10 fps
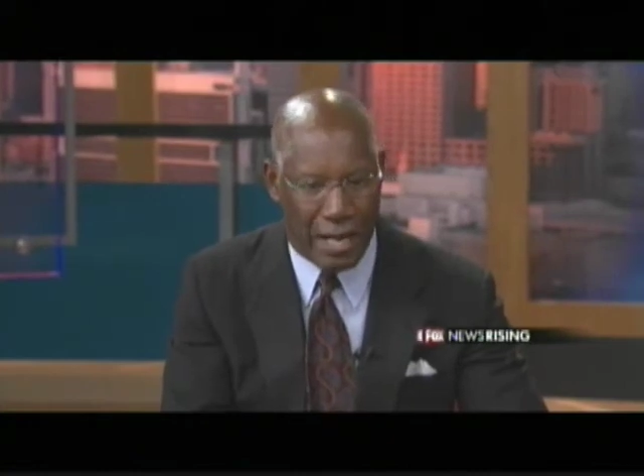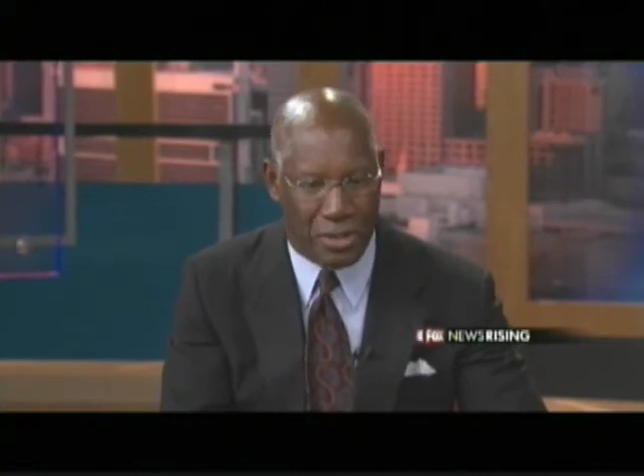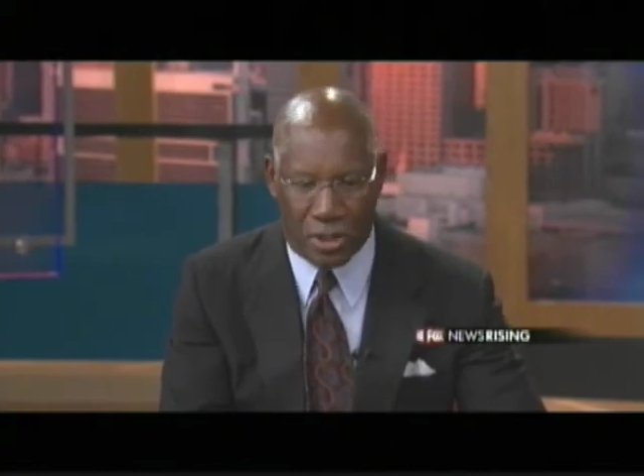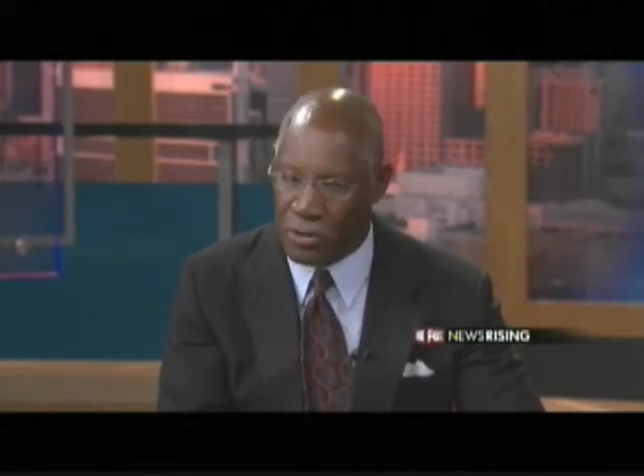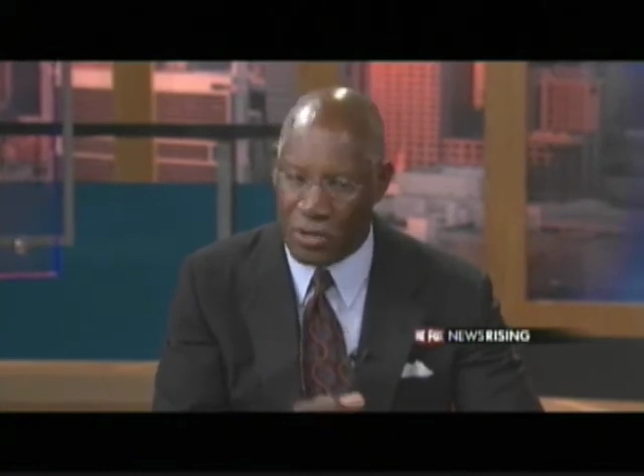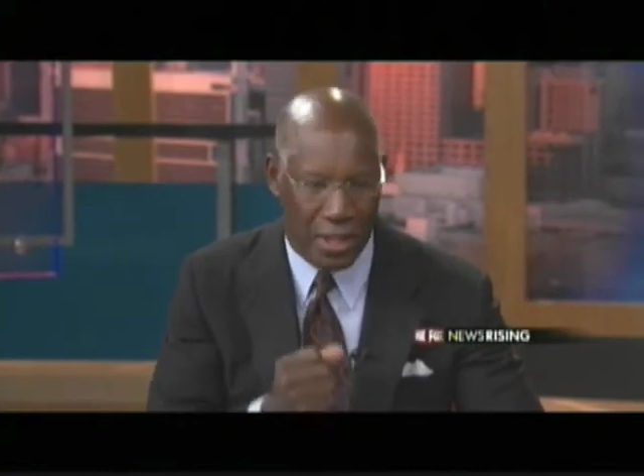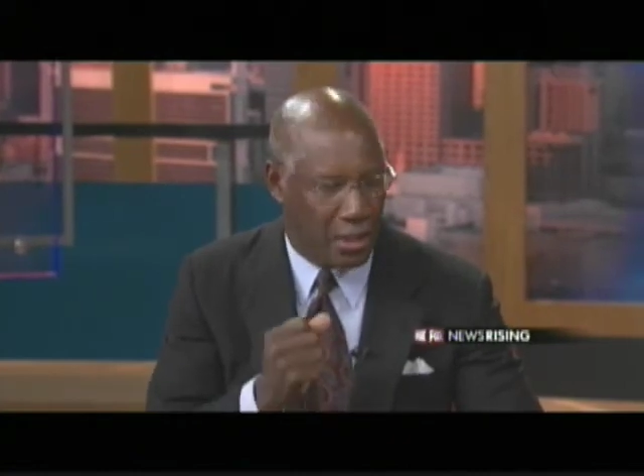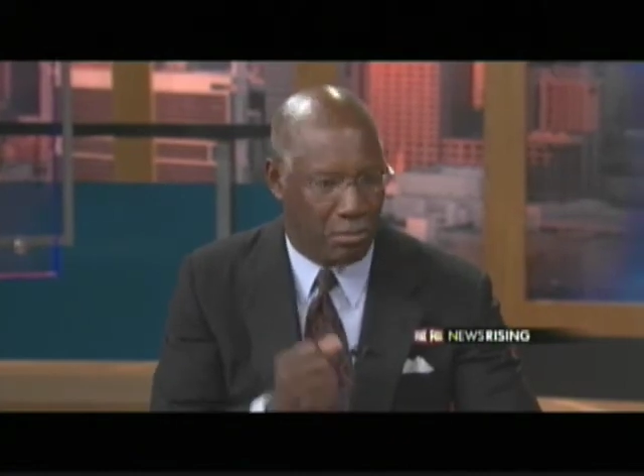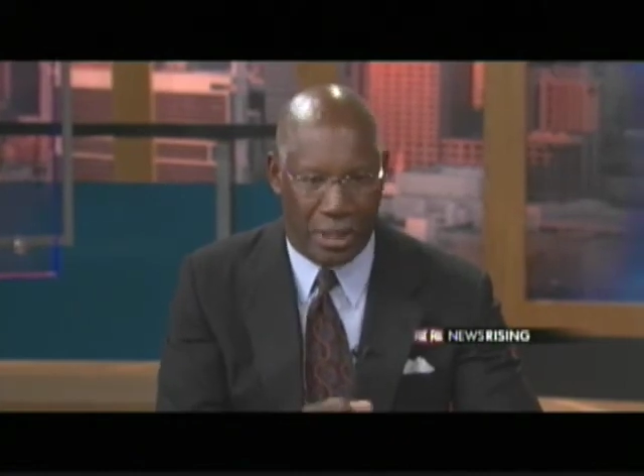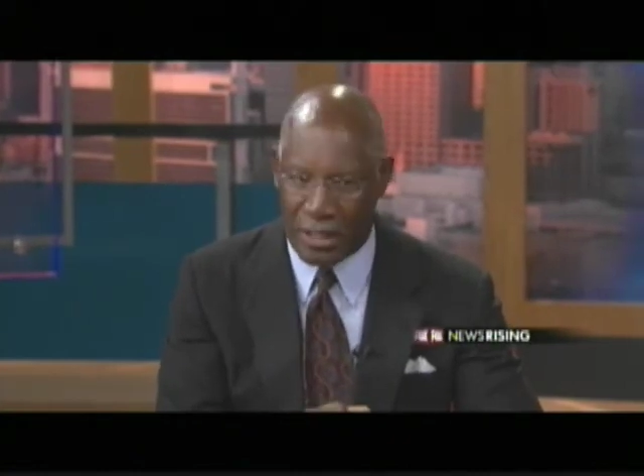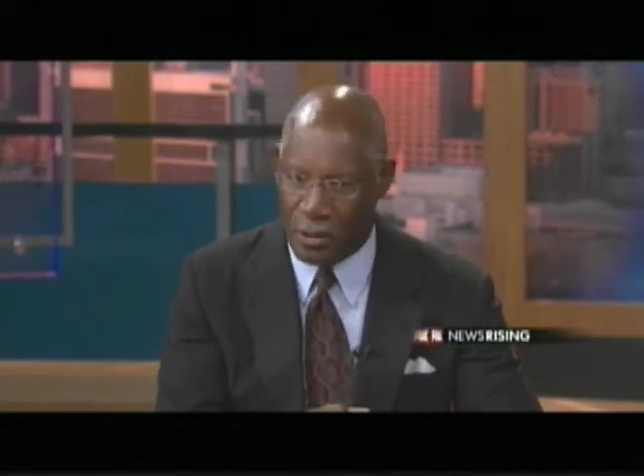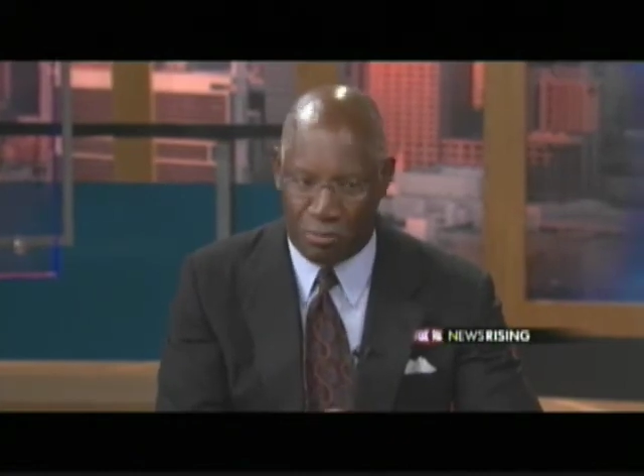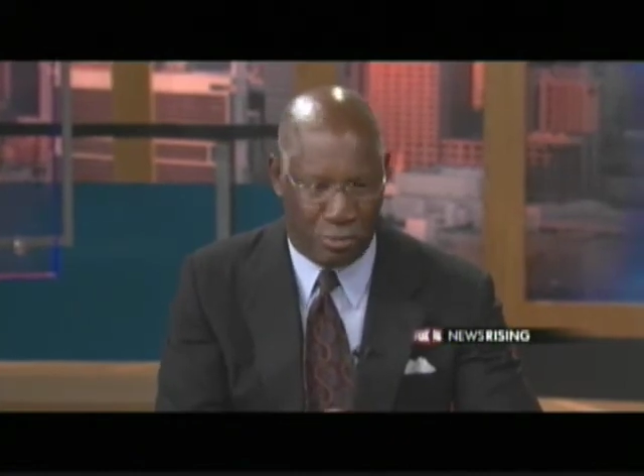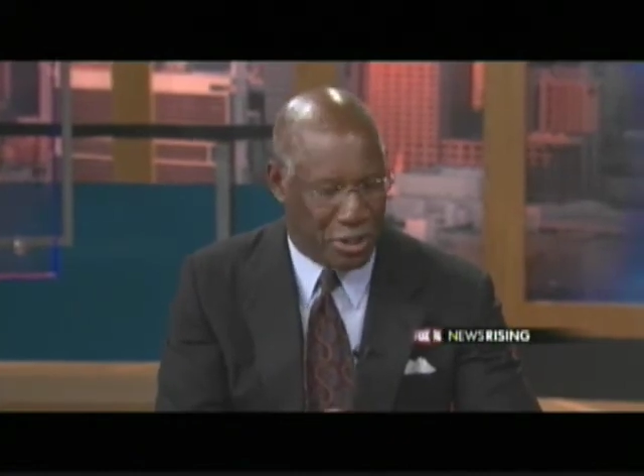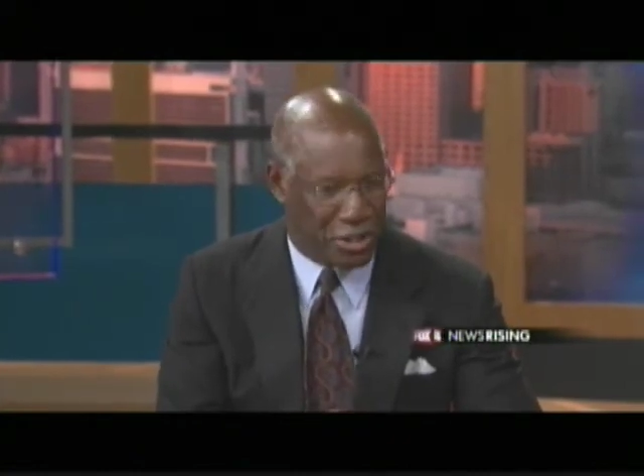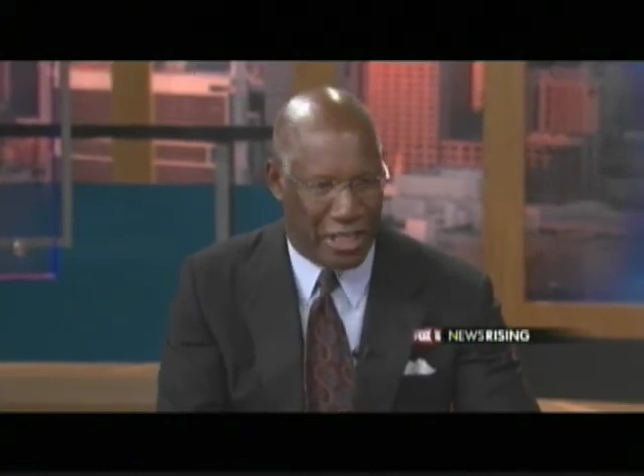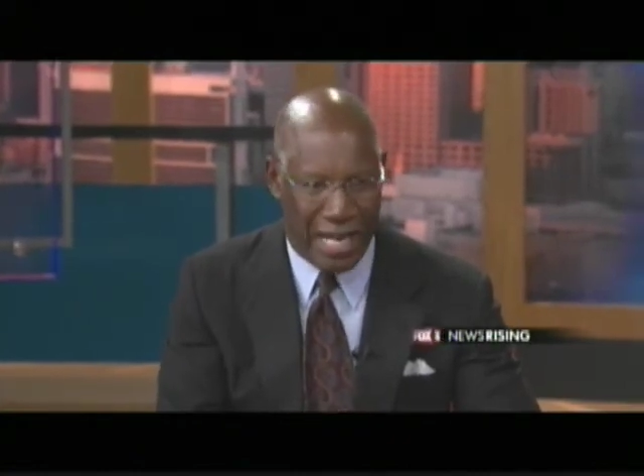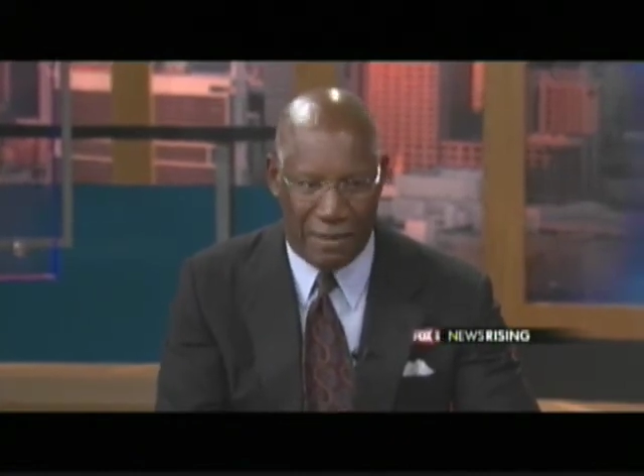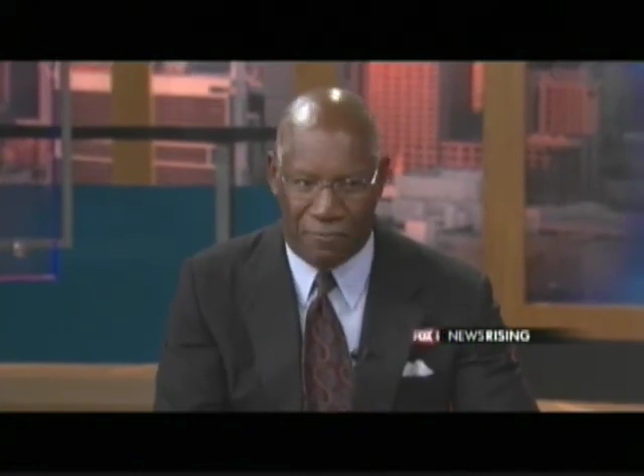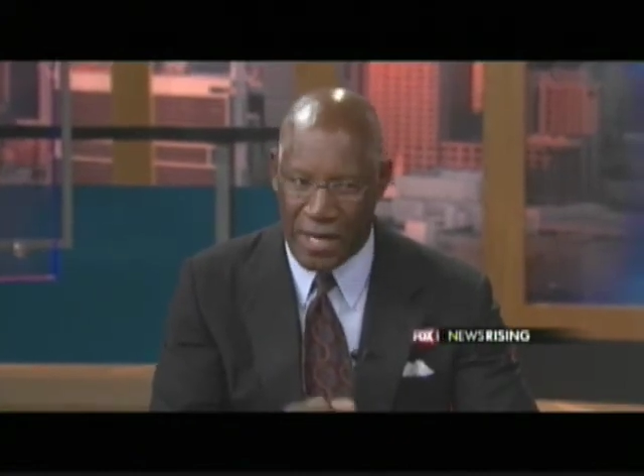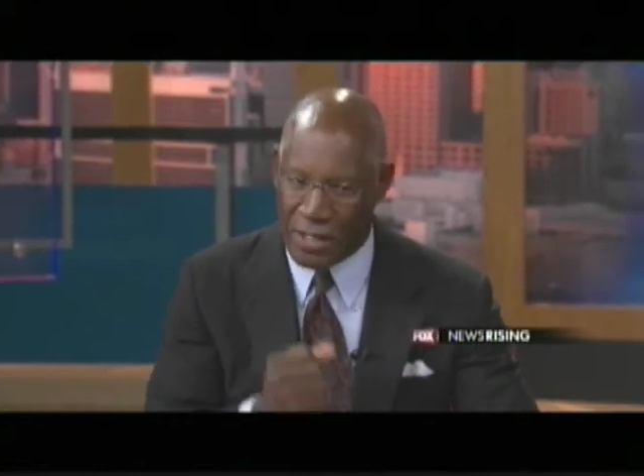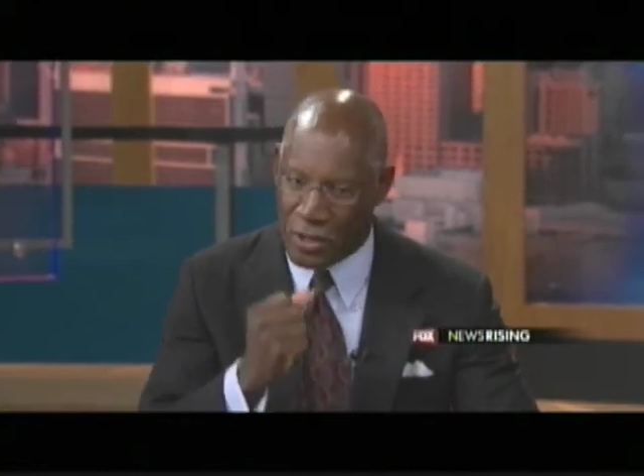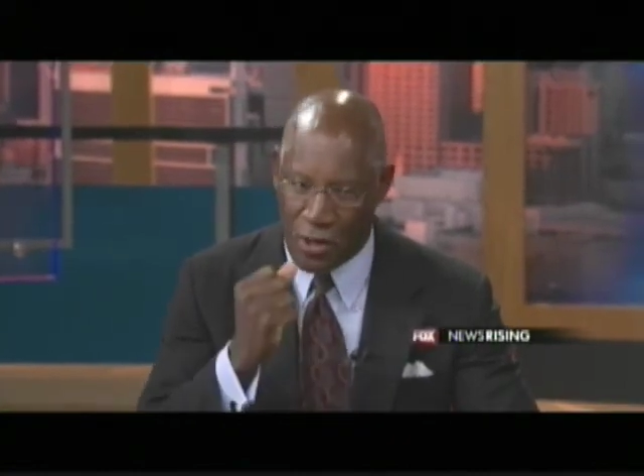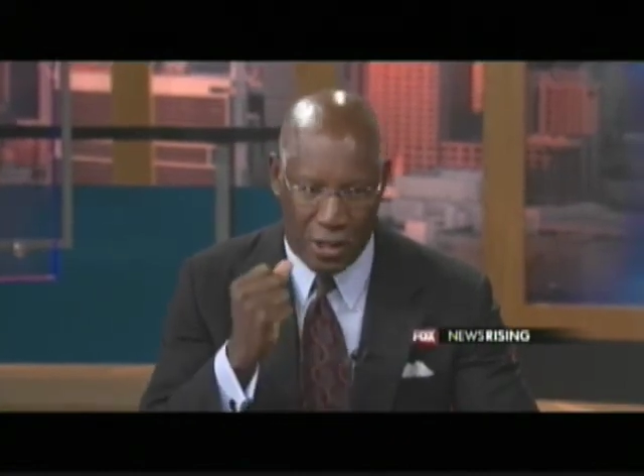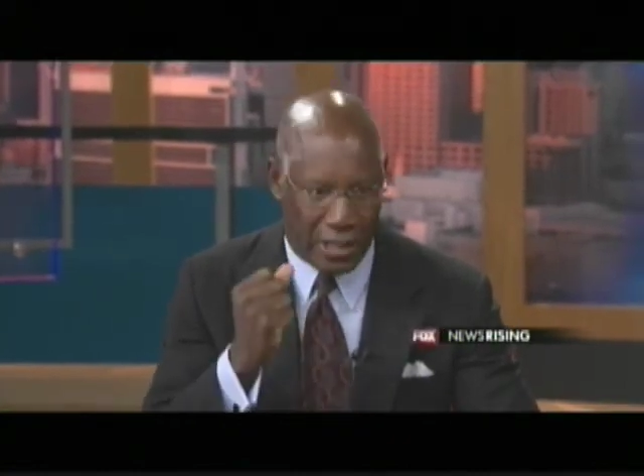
obstacles, but you put your game face